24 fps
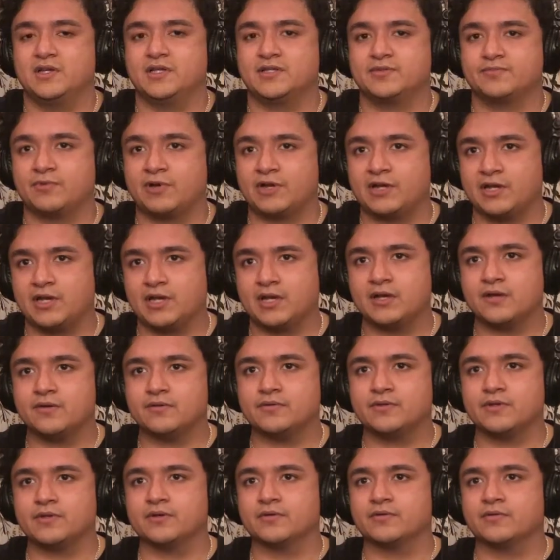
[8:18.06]
It's right now
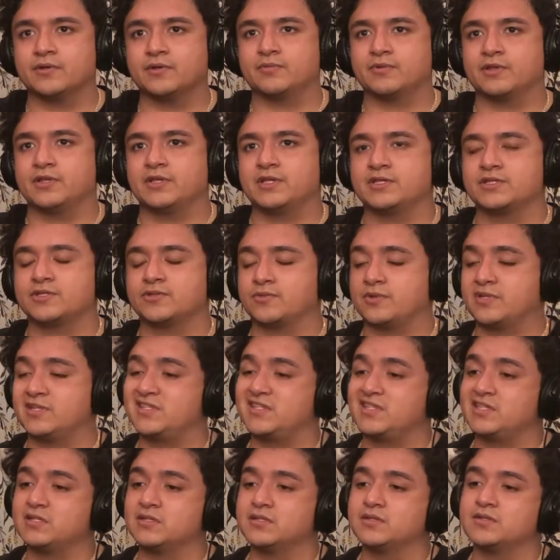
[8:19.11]
they only released 3
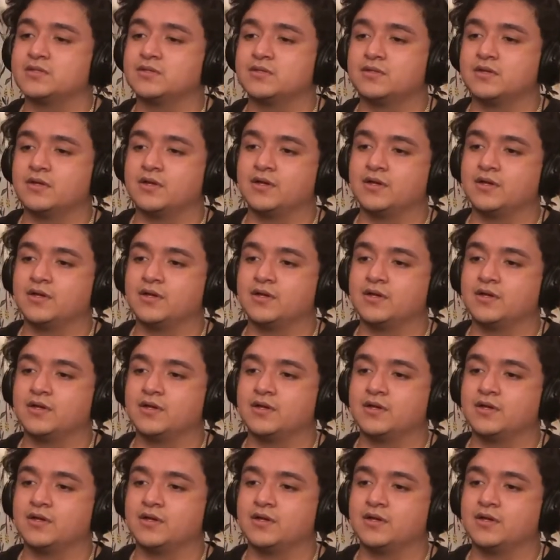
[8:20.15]
seasons.